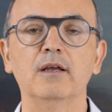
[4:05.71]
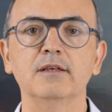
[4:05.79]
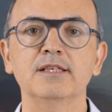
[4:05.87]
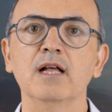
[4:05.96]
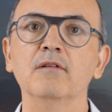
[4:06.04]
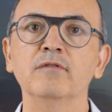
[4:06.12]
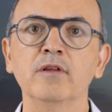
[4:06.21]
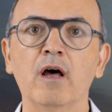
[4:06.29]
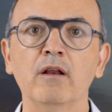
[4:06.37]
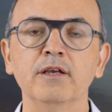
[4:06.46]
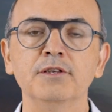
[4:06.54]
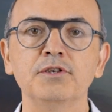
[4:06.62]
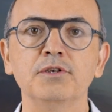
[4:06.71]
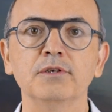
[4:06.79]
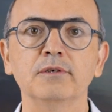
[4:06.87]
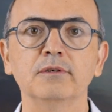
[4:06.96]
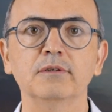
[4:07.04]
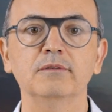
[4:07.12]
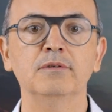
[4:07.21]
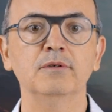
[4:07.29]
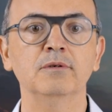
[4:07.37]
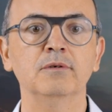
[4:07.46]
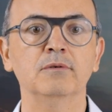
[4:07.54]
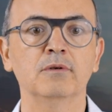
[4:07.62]
self-knowledge,
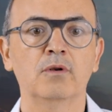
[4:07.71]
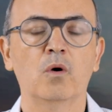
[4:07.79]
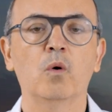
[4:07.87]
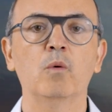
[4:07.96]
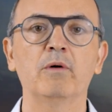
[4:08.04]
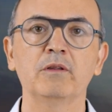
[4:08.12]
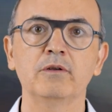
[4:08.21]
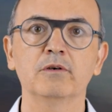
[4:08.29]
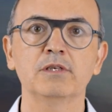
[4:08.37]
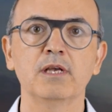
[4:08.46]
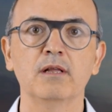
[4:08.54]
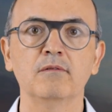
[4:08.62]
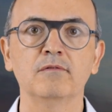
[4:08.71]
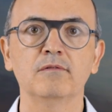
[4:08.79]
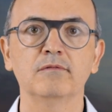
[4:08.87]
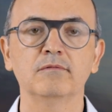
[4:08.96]
to know about yourself.